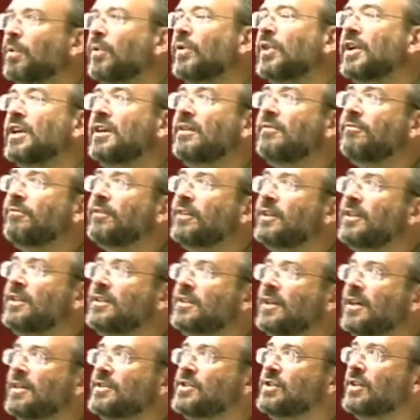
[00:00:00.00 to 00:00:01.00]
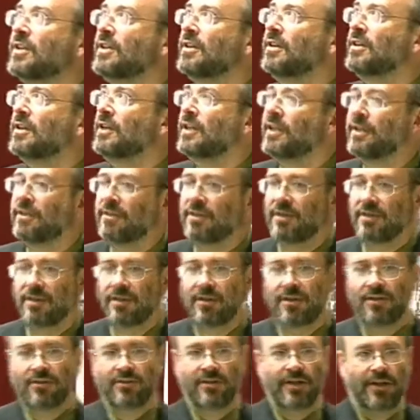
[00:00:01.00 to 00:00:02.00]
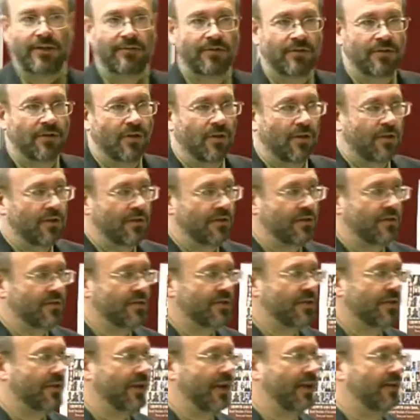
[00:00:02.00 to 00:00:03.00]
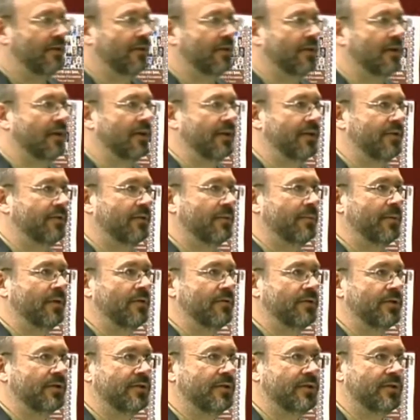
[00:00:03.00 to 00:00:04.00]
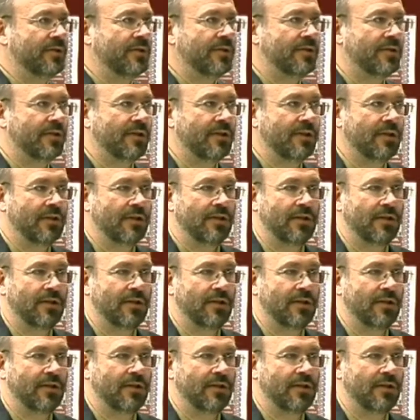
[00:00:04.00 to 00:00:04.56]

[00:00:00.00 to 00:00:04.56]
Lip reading: briefly touching on David Gordon's later contributions